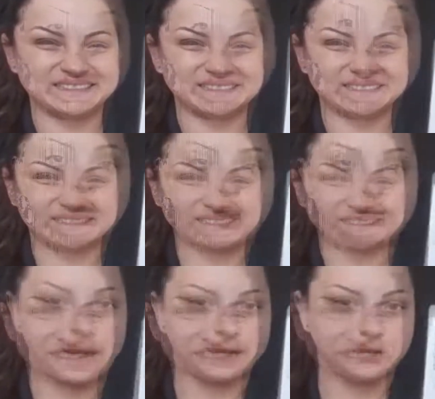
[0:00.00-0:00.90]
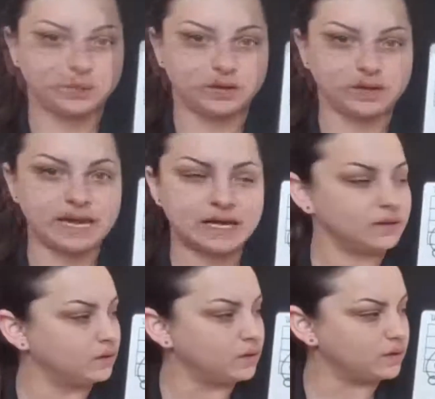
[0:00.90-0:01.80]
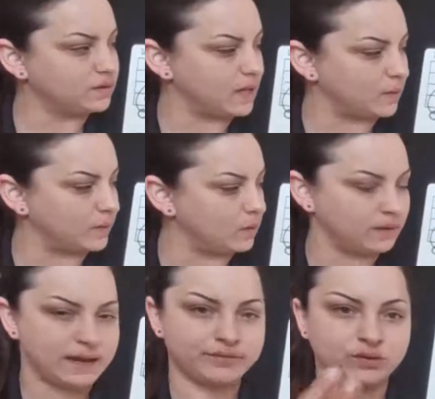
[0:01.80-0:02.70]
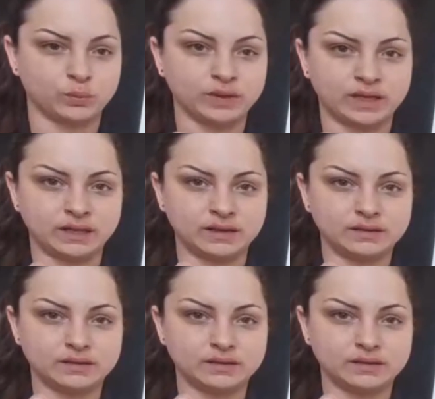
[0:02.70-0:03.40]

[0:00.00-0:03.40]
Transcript: For our next word, it looks like we only have 3